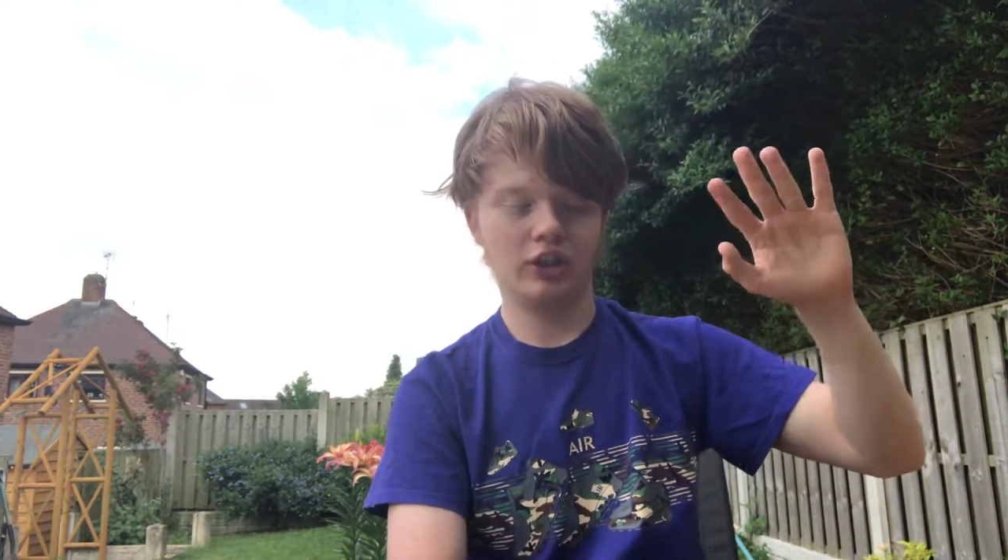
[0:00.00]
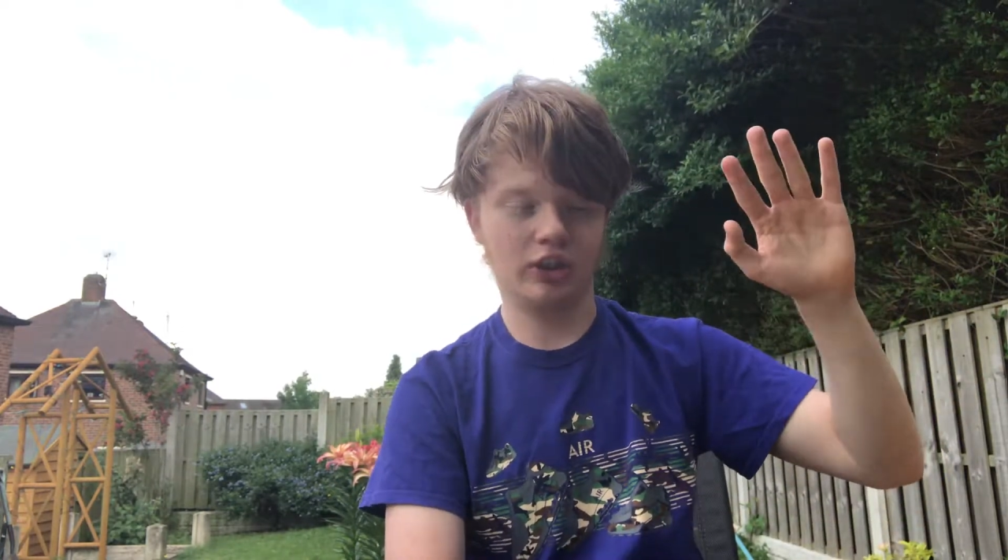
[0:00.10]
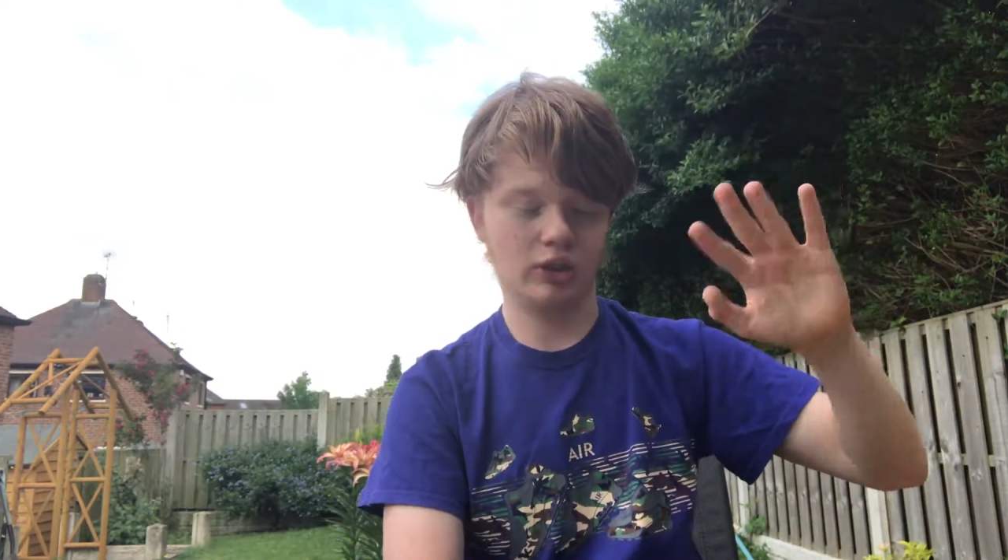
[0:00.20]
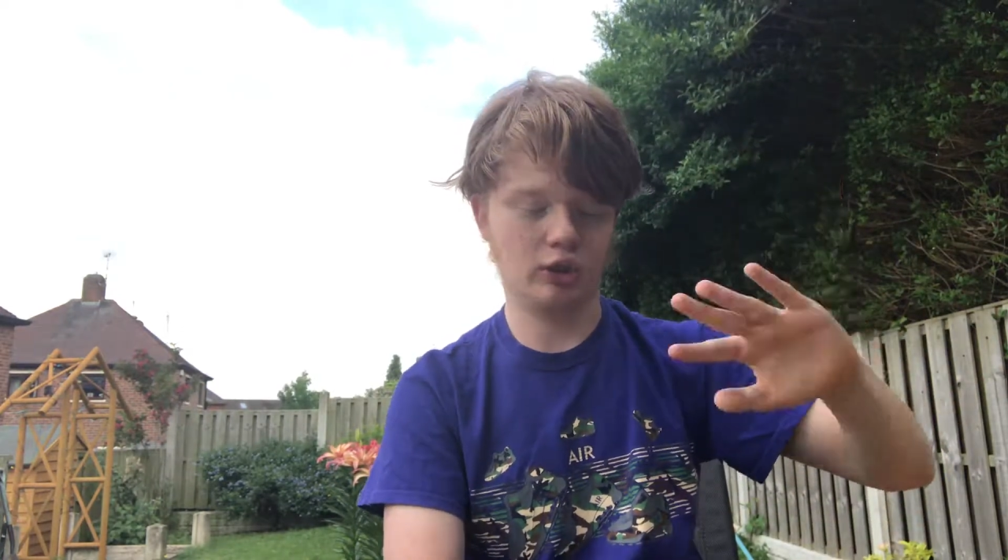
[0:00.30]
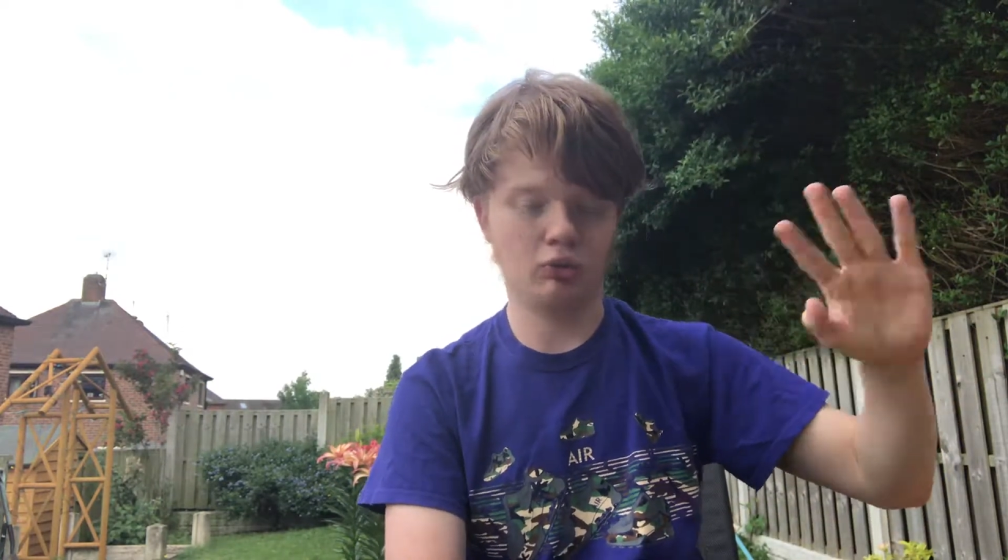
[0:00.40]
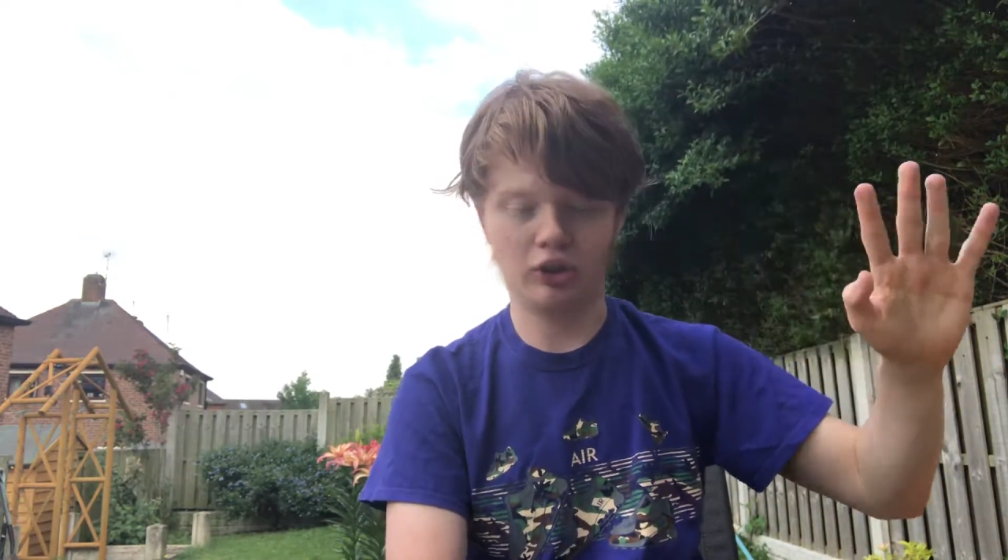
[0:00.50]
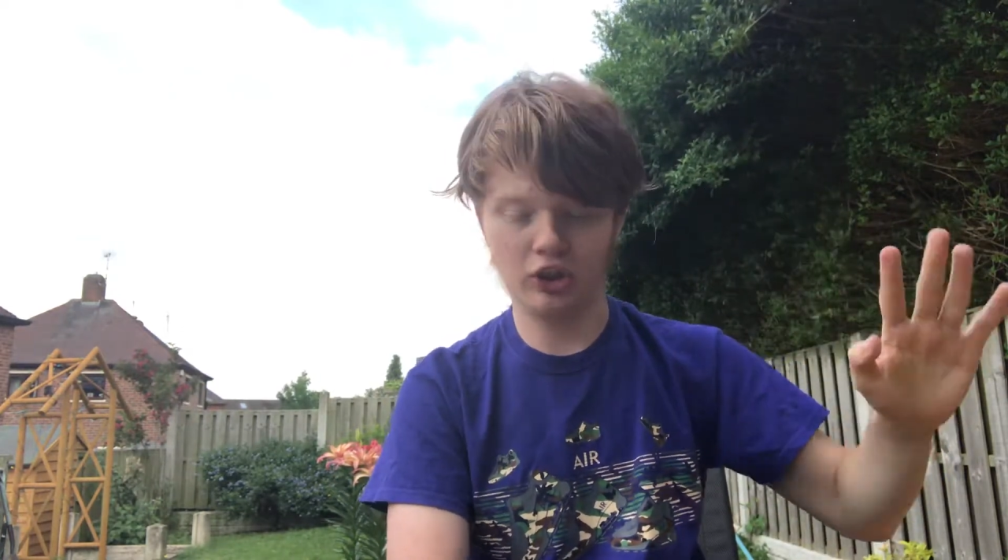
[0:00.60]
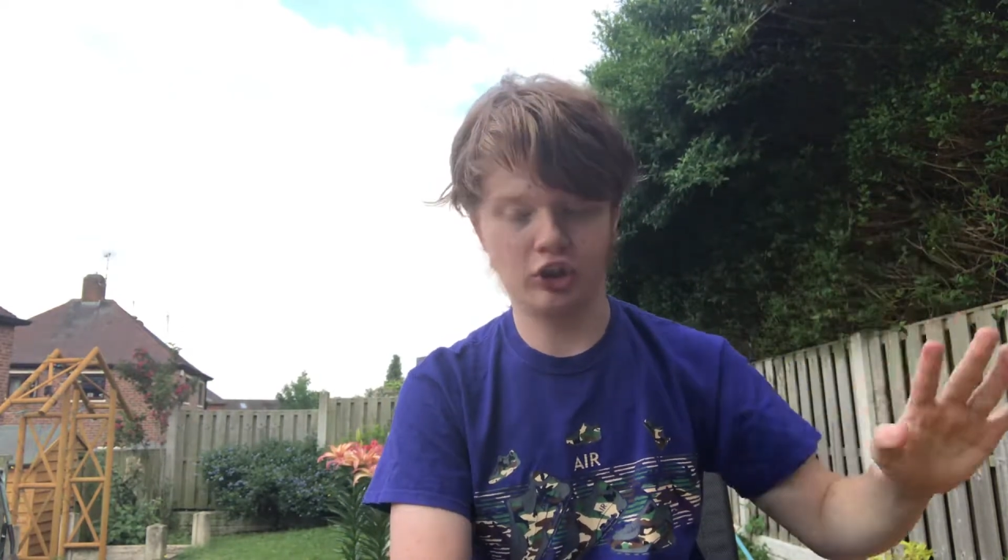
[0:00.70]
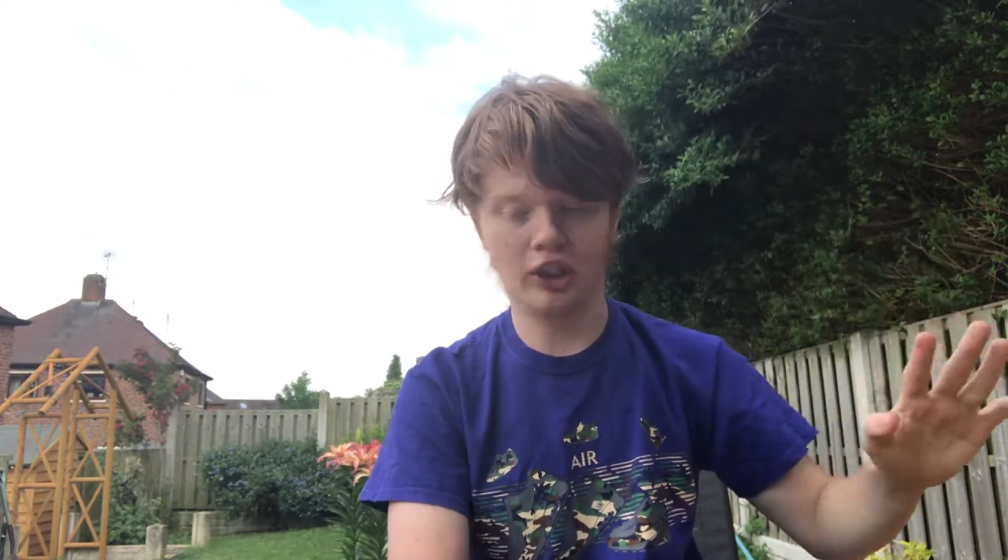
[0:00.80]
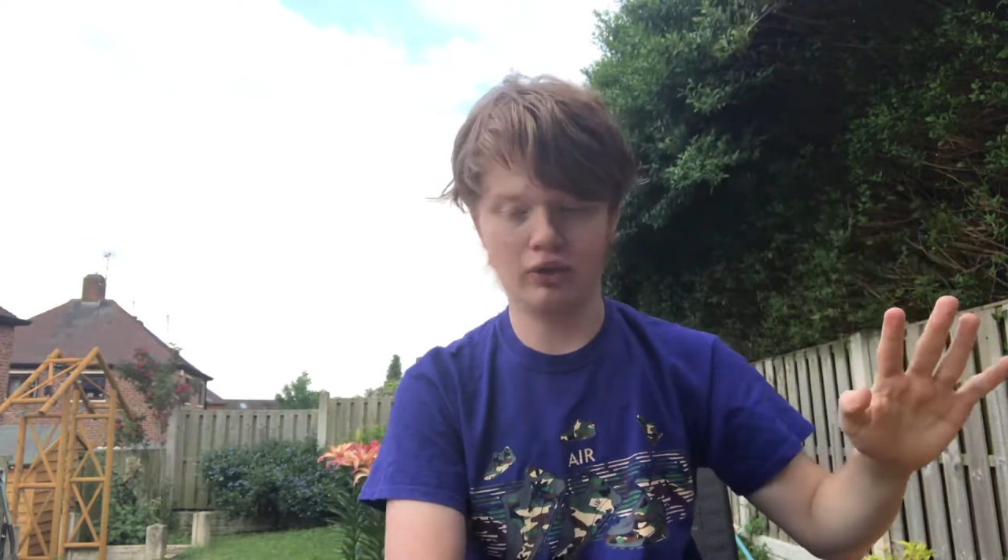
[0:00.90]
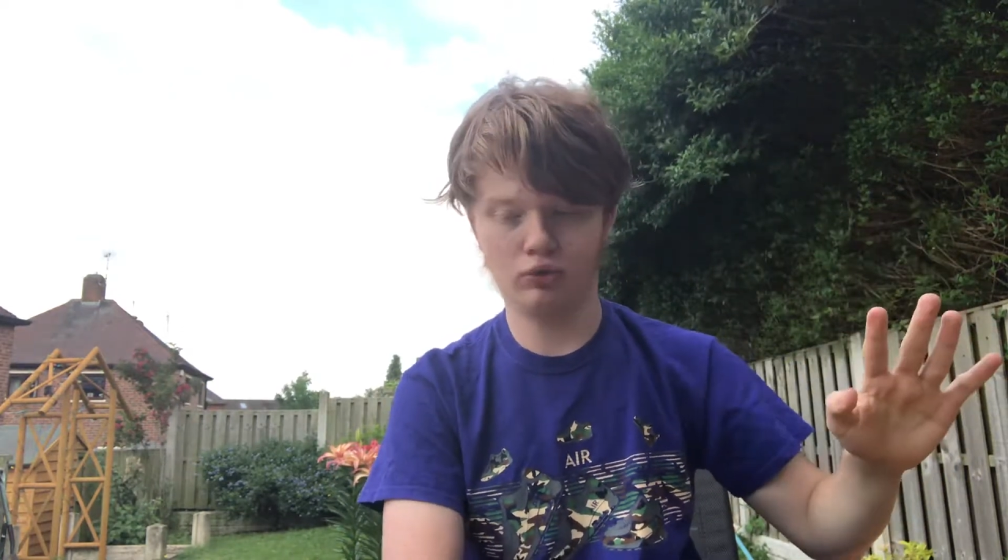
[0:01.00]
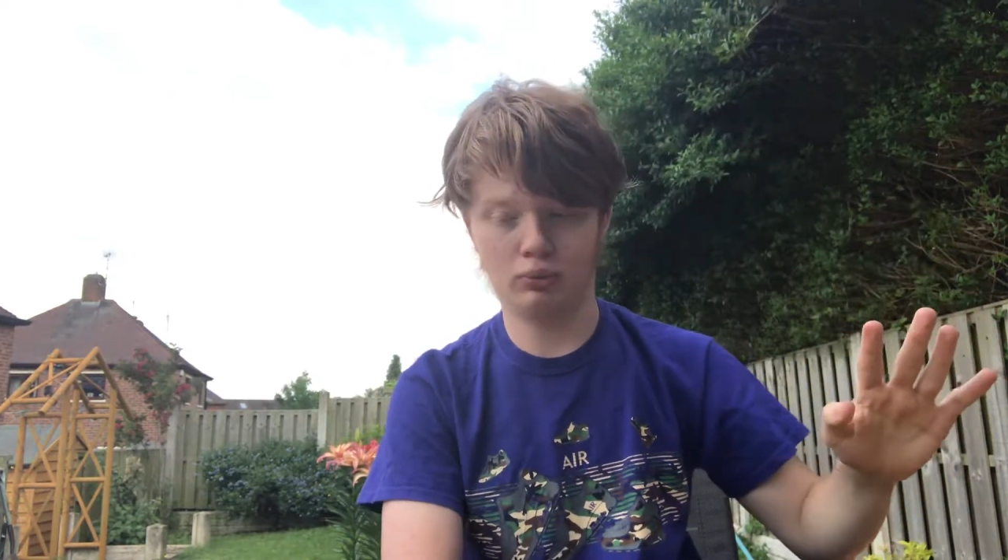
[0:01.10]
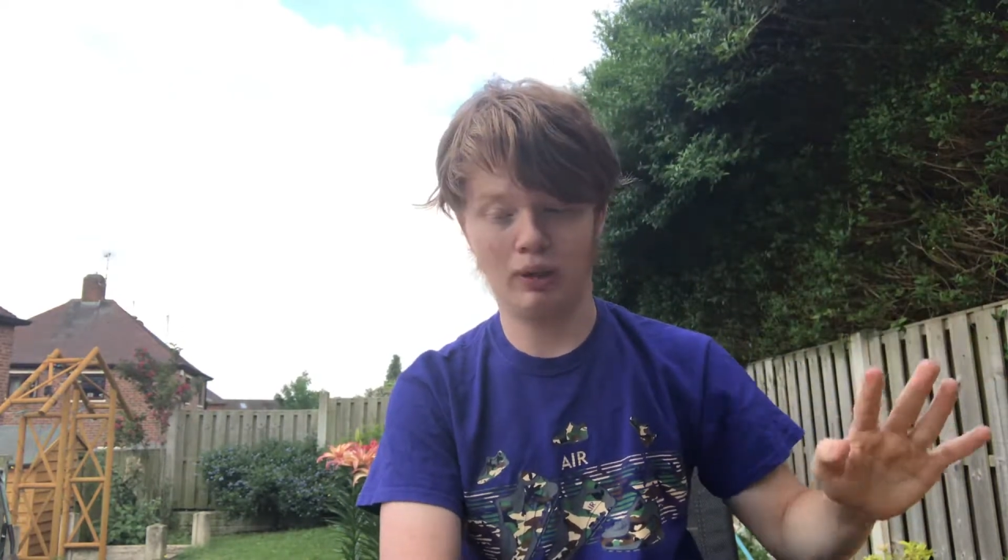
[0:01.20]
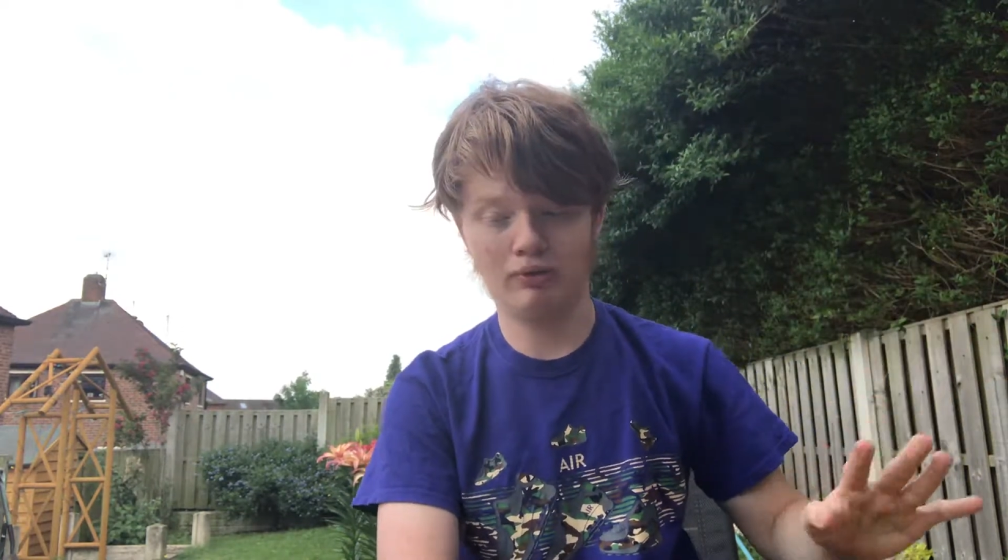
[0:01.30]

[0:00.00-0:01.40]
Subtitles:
switch the channels